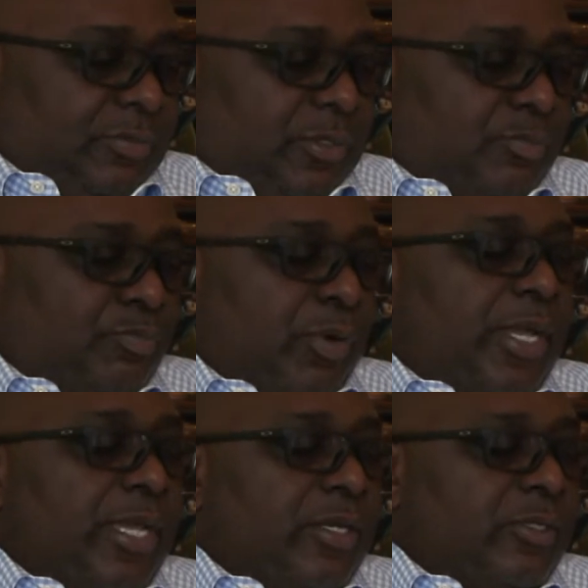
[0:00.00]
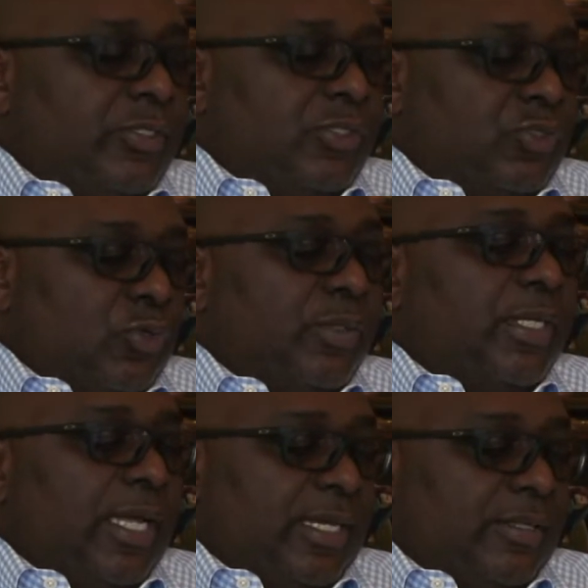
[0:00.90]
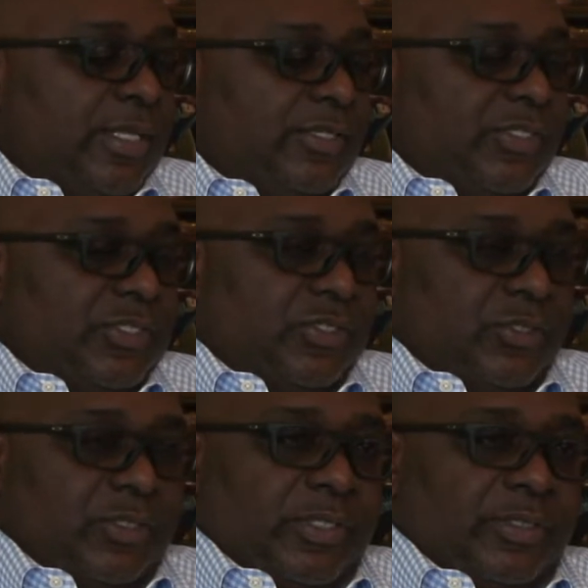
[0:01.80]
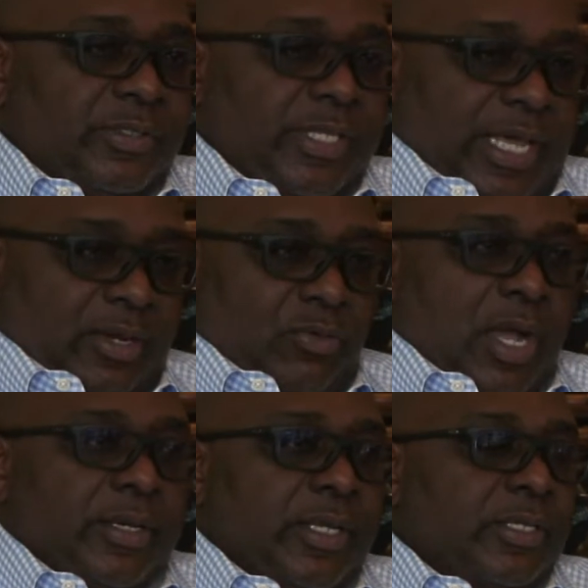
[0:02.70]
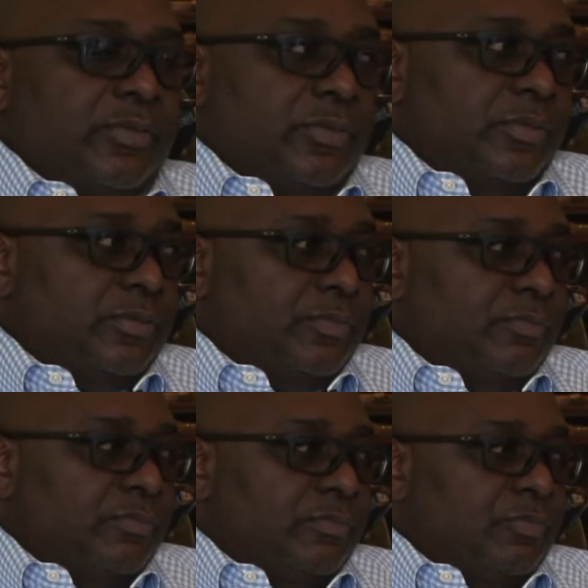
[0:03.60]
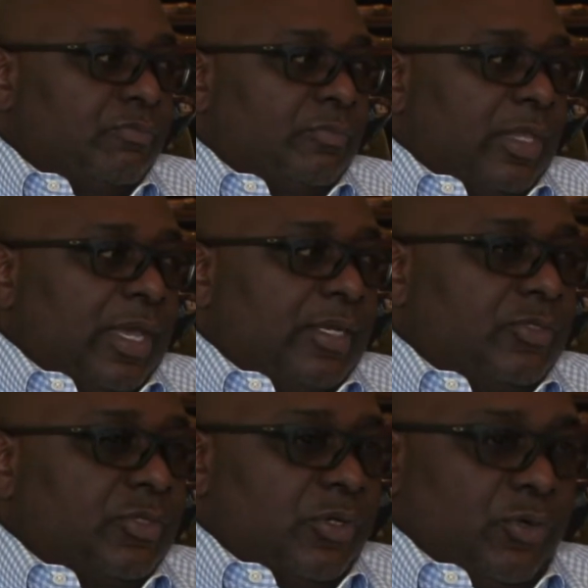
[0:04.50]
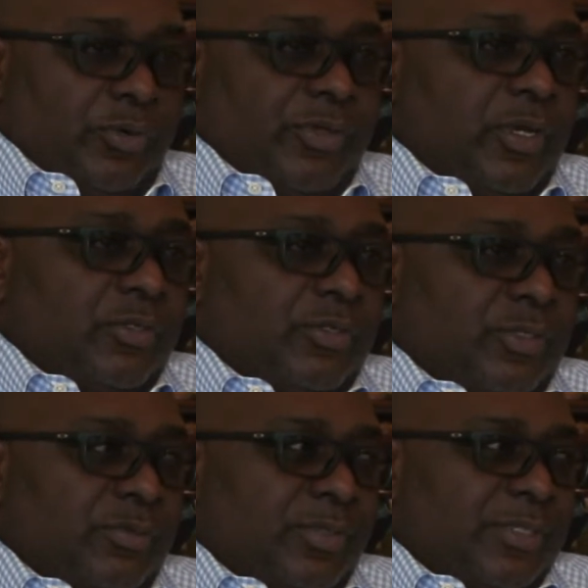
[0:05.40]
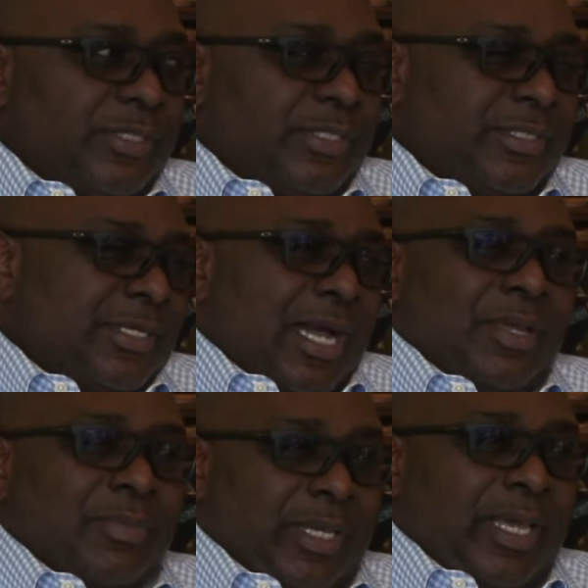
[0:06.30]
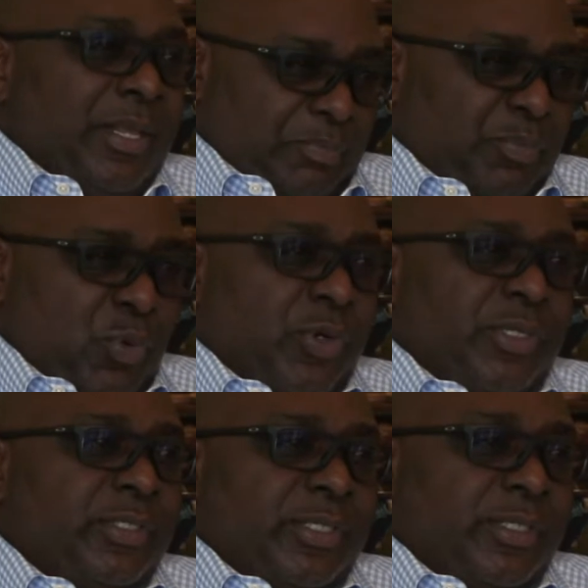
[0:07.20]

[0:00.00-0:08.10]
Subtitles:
bringing a story like this to the Adirondacks and to the North Country was timely and important,